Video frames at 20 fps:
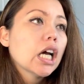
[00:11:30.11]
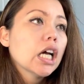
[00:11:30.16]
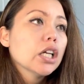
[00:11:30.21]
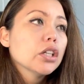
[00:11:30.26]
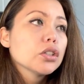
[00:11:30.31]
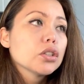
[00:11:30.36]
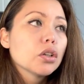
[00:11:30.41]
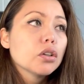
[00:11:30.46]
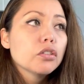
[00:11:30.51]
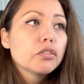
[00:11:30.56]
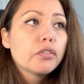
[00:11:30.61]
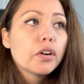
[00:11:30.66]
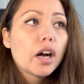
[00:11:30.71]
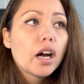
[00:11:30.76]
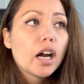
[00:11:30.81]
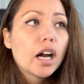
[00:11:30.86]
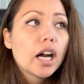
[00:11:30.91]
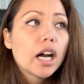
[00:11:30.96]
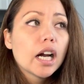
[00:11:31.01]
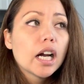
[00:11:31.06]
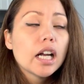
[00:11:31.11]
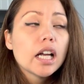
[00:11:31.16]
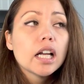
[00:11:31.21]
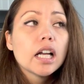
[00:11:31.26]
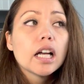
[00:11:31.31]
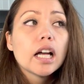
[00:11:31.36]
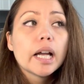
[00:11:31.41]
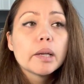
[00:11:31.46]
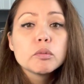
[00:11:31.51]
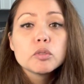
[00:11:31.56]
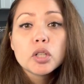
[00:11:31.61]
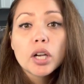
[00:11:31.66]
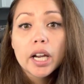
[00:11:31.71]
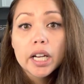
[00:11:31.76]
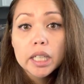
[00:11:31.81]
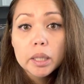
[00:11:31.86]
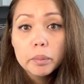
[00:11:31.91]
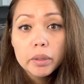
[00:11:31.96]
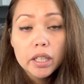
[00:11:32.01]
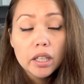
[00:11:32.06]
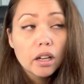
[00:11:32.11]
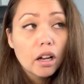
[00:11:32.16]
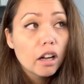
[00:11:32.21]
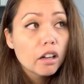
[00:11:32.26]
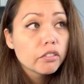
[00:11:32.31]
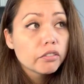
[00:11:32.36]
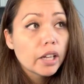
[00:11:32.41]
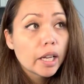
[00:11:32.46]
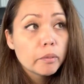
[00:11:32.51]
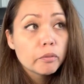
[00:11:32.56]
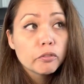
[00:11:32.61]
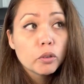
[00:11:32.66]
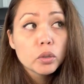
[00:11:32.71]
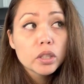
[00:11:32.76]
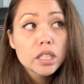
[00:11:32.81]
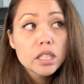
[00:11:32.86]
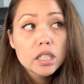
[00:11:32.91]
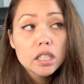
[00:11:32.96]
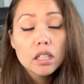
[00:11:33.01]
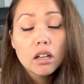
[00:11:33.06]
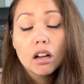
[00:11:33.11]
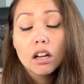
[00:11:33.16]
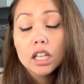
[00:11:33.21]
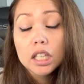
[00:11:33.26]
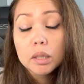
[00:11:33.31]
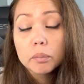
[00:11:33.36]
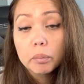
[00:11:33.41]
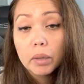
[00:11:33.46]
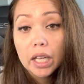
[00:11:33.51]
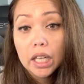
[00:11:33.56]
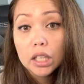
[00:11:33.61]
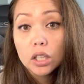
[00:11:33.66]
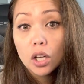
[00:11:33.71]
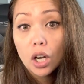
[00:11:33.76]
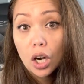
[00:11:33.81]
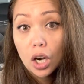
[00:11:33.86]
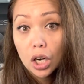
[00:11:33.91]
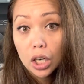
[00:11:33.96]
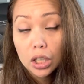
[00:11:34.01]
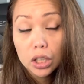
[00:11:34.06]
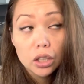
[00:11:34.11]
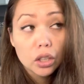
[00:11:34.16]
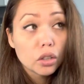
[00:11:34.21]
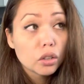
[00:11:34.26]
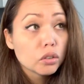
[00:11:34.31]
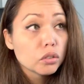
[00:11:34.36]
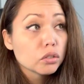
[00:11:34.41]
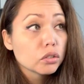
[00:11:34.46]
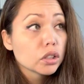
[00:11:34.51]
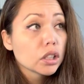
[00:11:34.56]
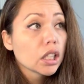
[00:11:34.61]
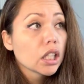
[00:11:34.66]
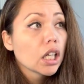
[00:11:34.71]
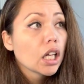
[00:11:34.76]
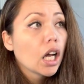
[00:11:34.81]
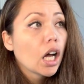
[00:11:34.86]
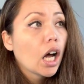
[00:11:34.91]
So far, I'm trying to pay off, I'm focusing on my car loan,